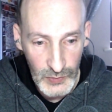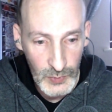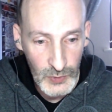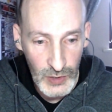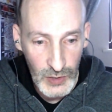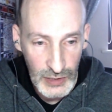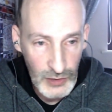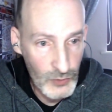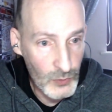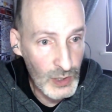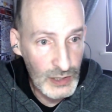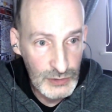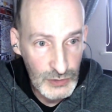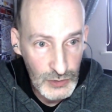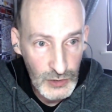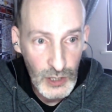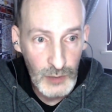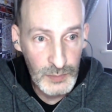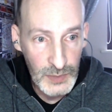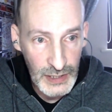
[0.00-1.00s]
I don't want to
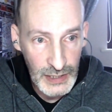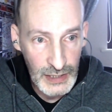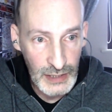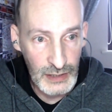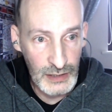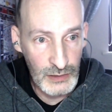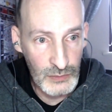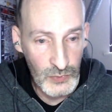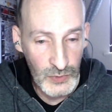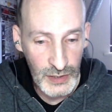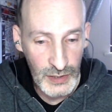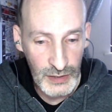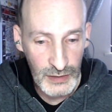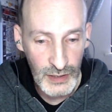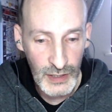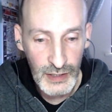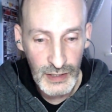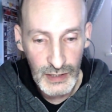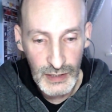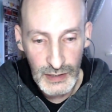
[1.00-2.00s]
complicate it with
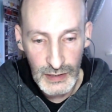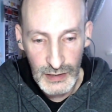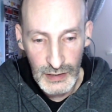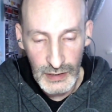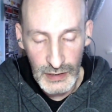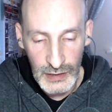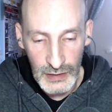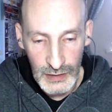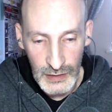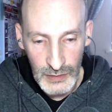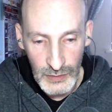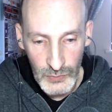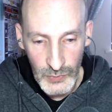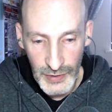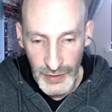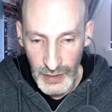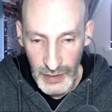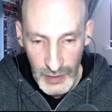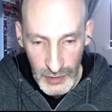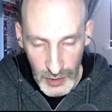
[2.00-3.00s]

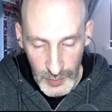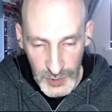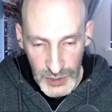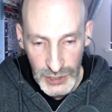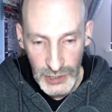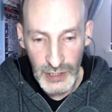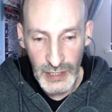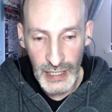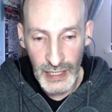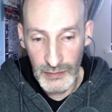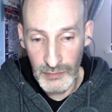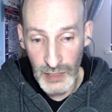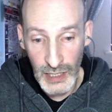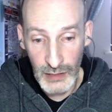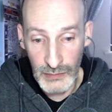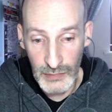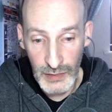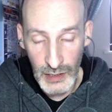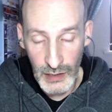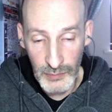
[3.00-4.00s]
encryption,
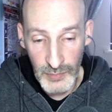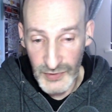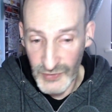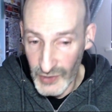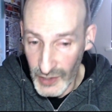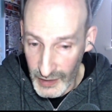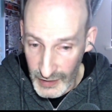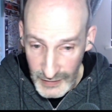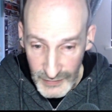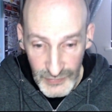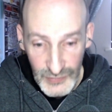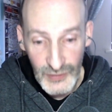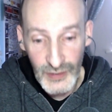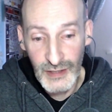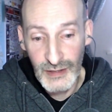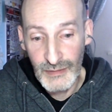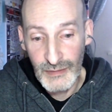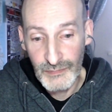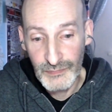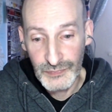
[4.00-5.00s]
and besides,
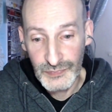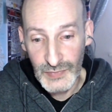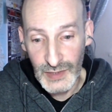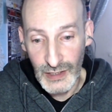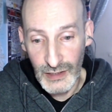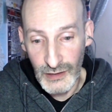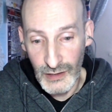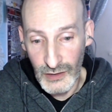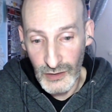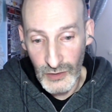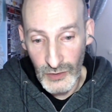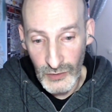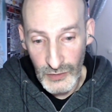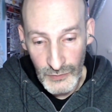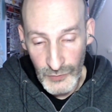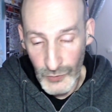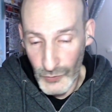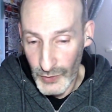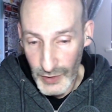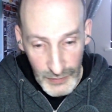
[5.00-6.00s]

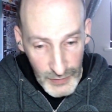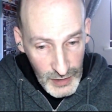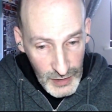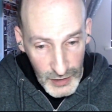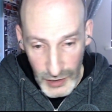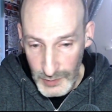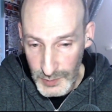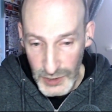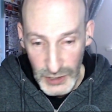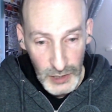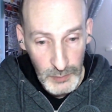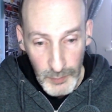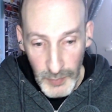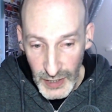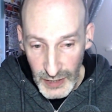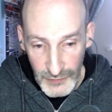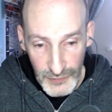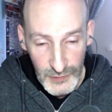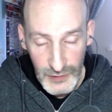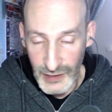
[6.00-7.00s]
doing the encryption in
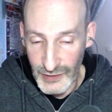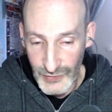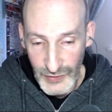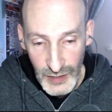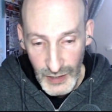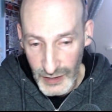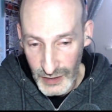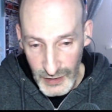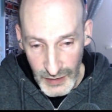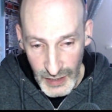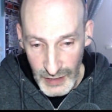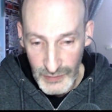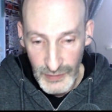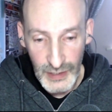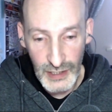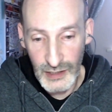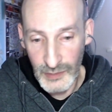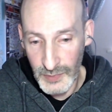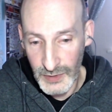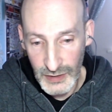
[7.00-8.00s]
Python is not a good
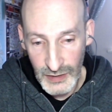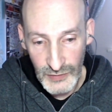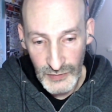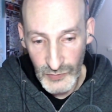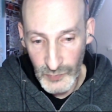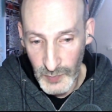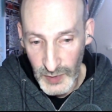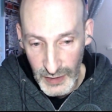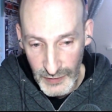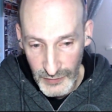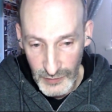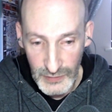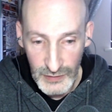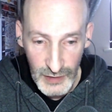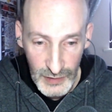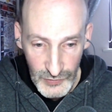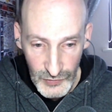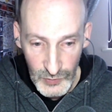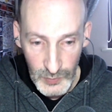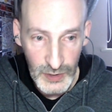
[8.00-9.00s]
idea because Python
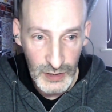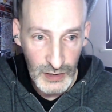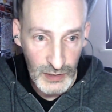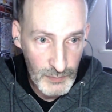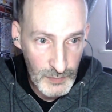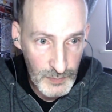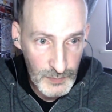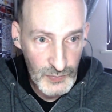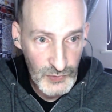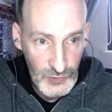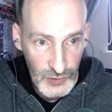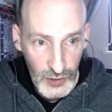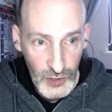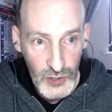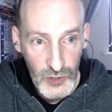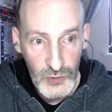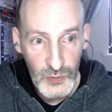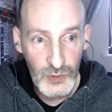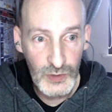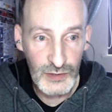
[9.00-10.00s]
tends to be
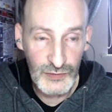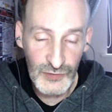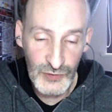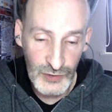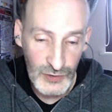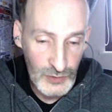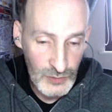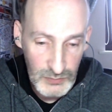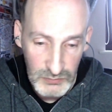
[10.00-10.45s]
slow. So